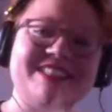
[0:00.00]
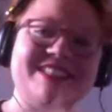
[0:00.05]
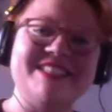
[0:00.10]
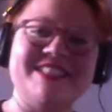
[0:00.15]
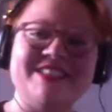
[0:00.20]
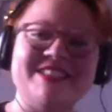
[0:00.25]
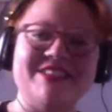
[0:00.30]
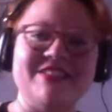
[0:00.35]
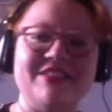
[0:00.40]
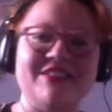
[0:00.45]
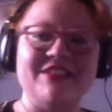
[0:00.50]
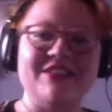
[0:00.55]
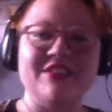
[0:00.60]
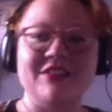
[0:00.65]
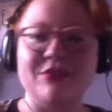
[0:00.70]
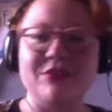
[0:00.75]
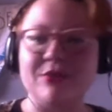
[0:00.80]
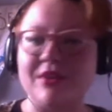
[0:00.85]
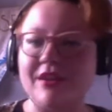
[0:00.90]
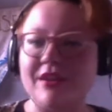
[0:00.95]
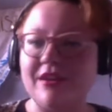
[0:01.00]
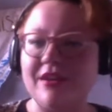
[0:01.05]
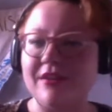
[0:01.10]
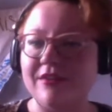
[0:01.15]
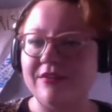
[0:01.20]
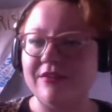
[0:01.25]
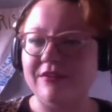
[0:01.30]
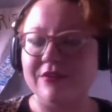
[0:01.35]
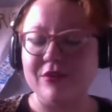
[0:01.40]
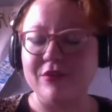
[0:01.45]
2, 3,
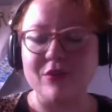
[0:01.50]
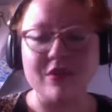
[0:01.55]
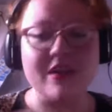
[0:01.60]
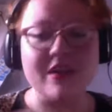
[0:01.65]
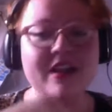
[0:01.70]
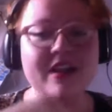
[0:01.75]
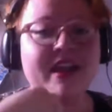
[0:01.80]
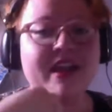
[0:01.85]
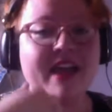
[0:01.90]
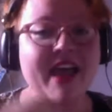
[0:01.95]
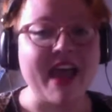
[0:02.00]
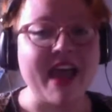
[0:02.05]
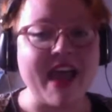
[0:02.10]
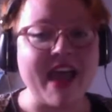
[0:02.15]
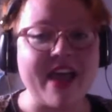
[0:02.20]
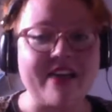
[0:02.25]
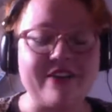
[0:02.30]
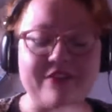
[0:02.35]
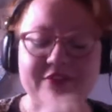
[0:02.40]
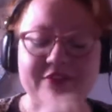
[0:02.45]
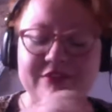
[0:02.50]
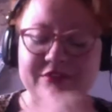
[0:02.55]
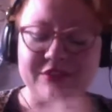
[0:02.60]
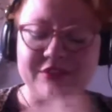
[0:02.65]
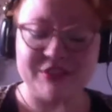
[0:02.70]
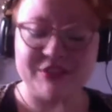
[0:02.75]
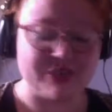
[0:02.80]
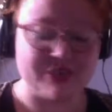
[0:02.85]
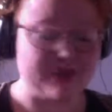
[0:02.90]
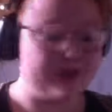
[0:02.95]
4. F,
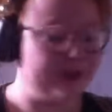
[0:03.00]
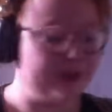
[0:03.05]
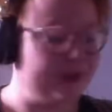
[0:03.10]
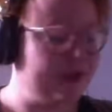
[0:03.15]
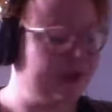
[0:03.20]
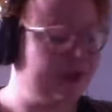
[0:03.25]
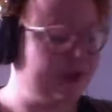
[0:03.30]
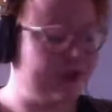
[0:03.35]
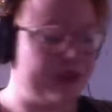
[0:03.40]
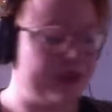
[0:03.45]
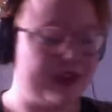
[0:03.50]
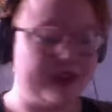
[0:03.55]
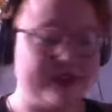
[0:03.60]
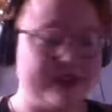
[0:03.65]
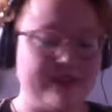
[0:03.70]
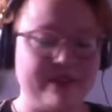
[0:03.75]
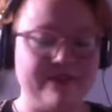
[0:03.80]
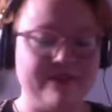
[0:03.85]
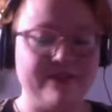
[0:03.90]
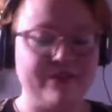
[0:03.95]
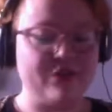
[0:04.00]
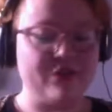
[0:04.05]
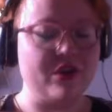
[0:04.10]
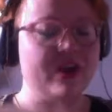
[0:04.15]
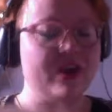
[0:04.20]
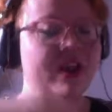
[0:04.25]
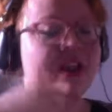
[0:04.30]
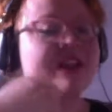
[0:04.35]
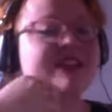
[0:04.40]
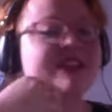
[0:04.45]
2, 3, 4.
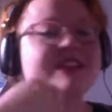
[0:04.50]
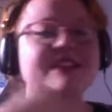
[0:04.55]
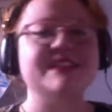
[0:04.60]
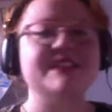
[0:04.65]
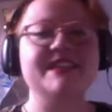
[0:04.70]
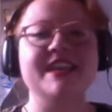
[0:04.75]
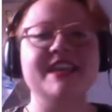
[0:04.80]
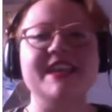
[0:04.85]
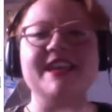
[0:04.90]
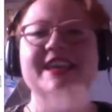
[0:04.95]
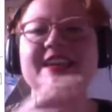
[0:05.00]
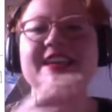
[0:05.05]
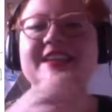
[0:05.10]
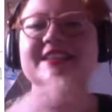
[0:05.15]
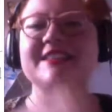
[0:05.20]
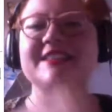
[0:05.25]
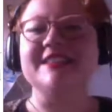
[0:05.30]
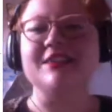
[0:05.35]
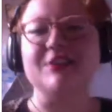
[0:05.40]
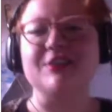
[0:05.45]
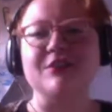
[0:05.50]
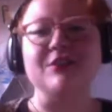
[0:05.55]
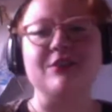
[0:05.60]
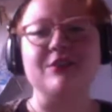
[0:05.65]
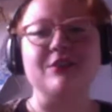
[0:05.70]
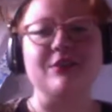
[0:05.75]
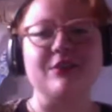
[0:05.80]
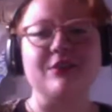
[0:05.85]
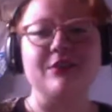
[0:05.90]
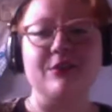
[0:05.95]
C,
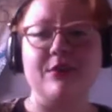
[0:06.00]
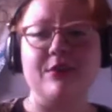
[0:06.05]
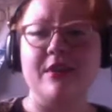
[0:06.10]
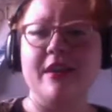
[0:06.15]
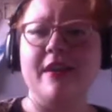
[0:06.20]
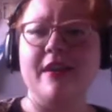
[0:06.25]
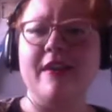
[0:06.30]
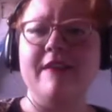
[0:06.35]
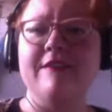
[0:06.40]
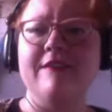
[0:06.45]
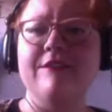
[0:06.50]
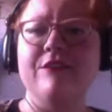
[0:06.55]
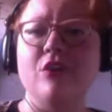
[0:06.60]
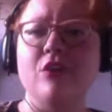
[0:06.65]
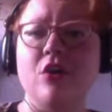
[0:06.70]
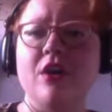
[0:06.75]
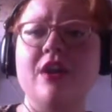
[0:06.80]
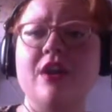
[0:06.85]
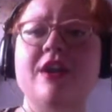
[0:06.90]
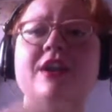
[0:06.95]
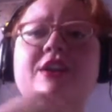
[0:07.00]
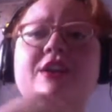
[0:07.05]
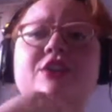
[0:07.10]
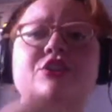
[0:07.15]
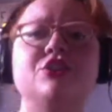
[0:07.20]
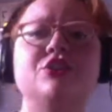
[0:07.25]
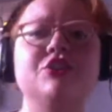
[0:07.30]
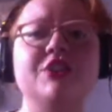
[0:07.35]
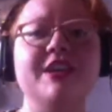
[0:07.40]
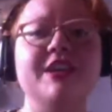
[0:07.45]
2, 3, 4.
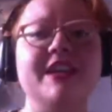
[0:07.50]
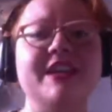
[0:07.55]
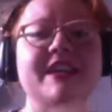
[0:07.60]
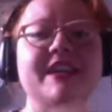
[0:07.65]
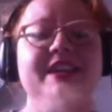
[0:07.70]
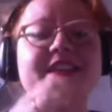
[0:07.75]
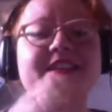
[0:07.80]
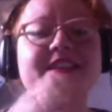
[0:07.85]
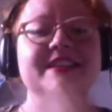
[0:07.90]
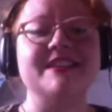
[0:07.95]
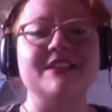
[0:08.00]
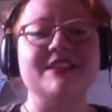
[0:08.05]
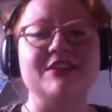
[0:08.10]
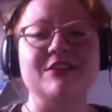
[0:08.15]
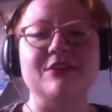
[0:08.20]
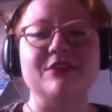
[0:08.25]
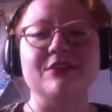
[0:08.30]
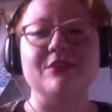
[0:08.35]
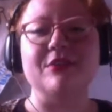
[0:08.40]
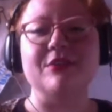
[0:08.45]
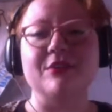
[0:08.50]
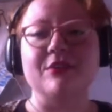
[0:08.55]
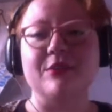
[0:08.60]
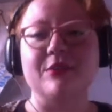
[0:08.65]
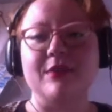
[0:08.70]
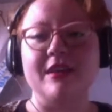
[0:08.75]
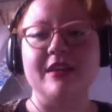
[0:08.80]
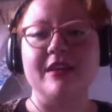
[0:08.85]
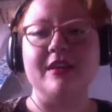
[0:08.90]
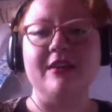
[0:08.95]
G, 2,
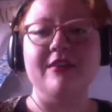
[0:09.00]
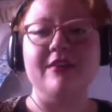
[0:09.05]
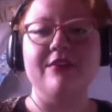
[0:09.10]
3,